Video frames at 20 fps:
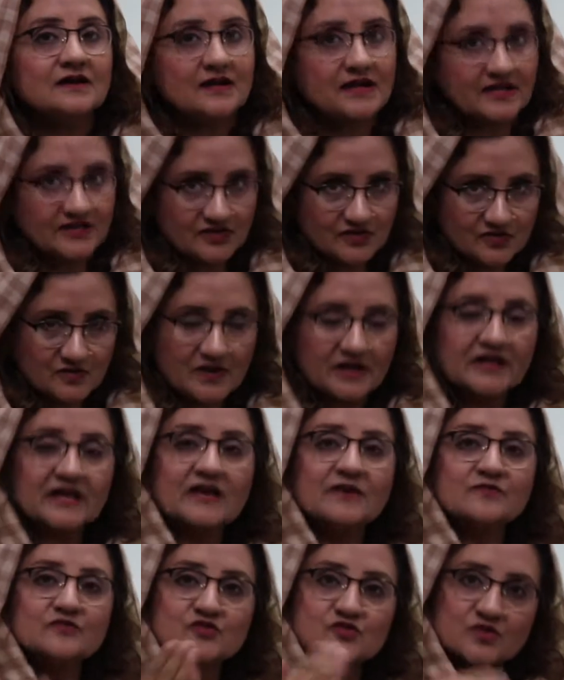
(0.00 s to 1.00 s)
Alishma
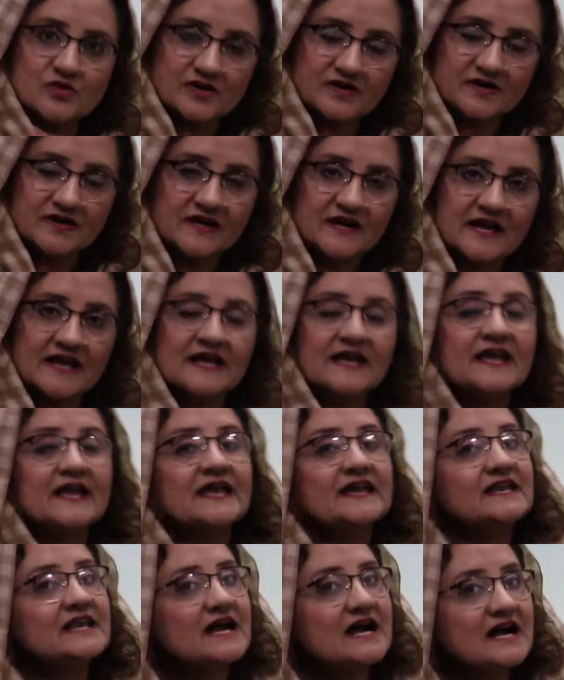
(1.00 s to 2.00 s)
came to her
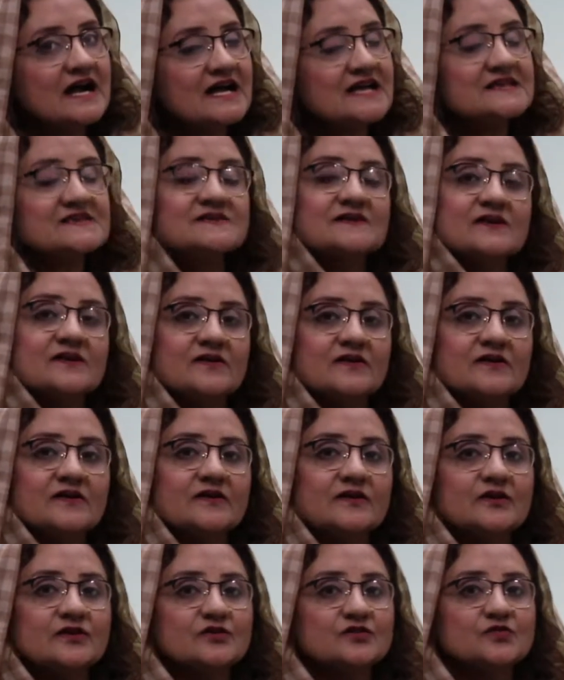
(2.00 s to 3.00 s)
and asked her
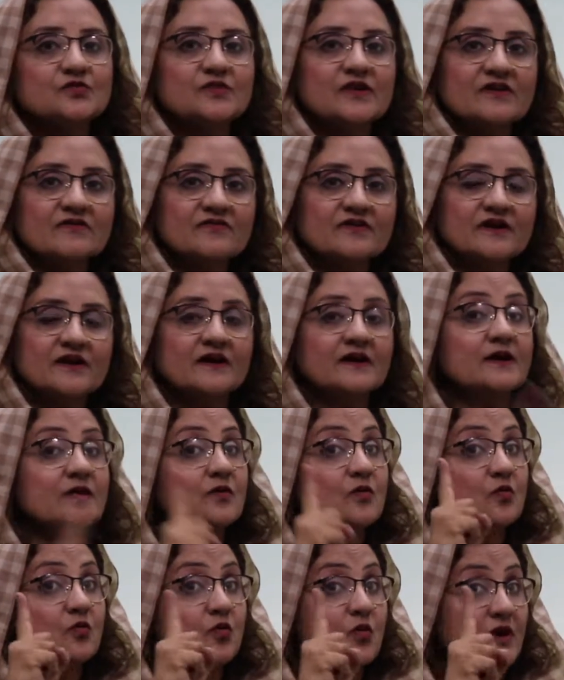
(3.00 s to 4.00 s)
to give her
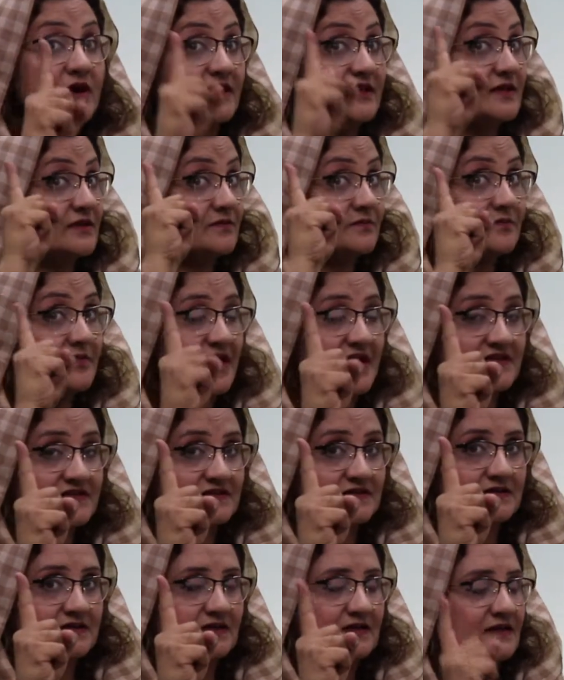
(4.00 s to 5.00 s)
1
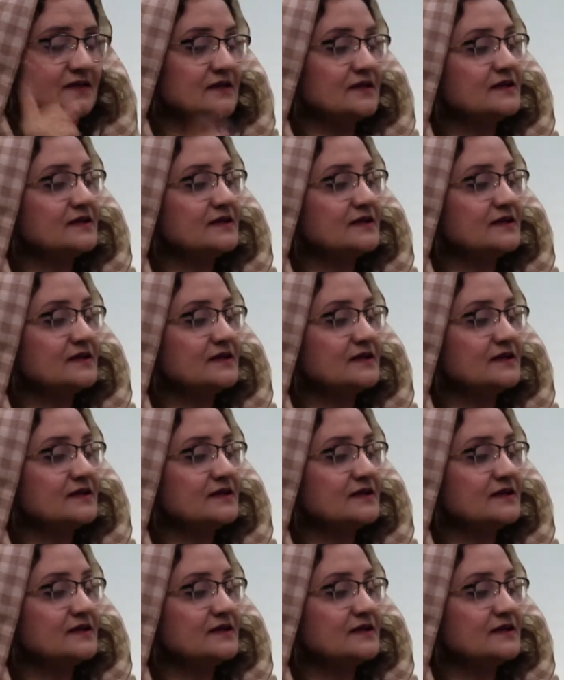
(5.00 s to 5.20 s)
pencil,